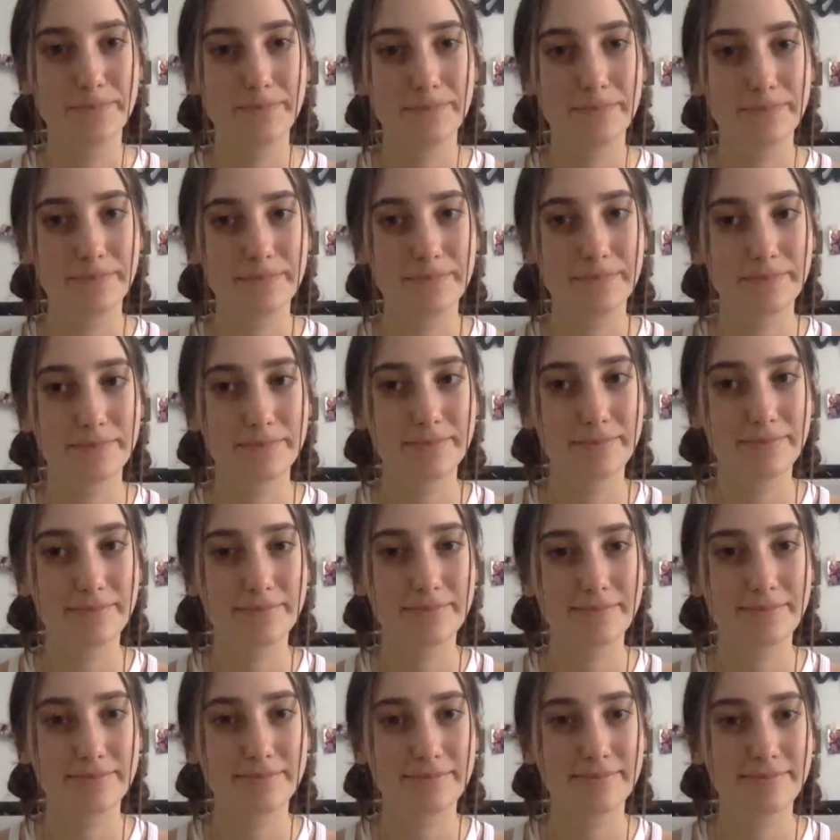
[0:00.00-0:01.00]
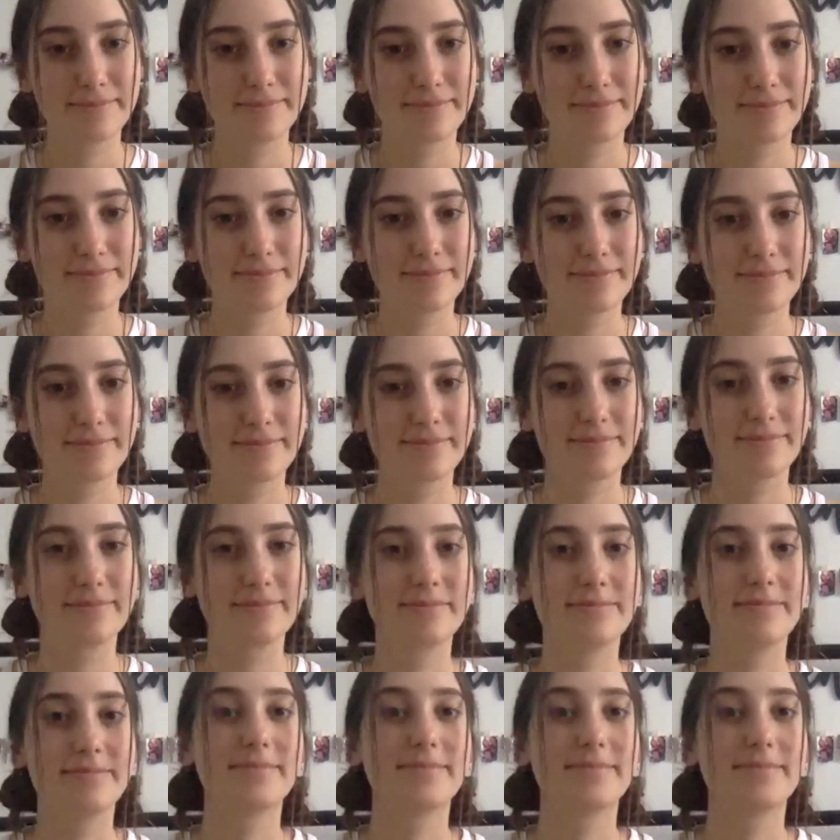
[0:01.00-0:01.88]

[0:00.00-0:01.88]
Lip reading: (no one is talking)